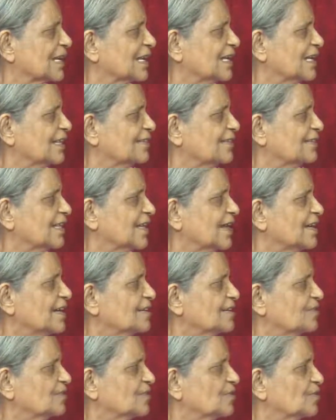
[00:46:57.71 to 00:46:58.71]
and
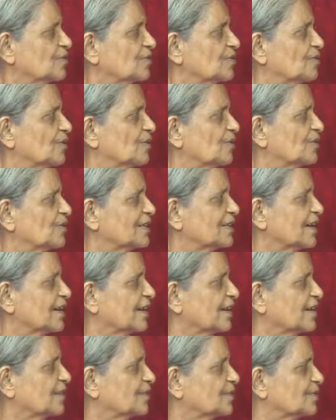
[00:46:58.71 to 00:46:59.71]
that even God
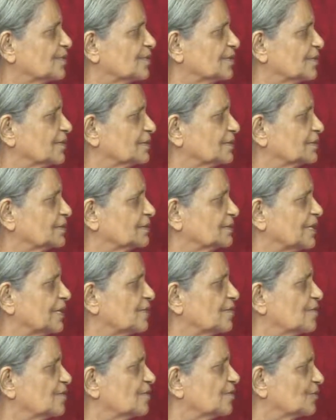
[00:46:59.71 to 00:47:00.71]
cannot
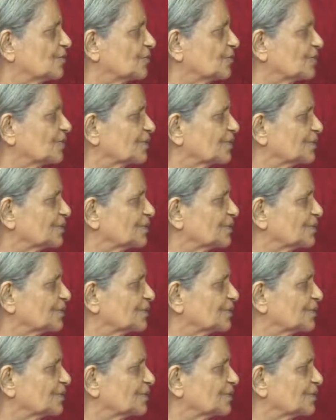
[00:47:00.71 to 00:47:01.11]
ignore.